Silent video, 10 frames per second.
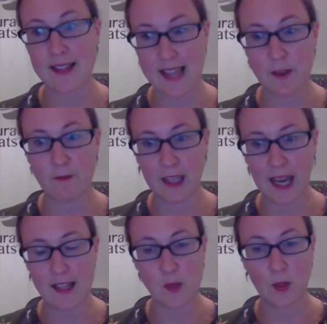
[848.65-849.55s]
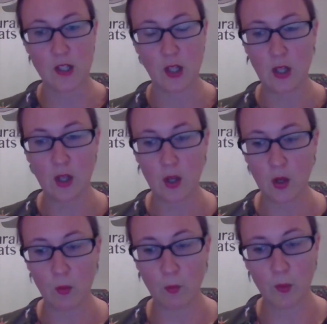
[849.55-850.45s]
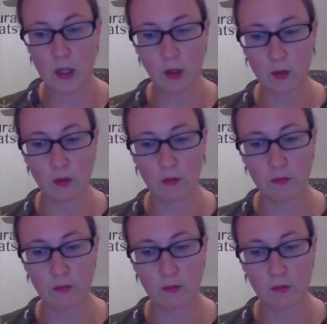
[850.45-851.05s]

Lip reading: the same for cats, which we're not,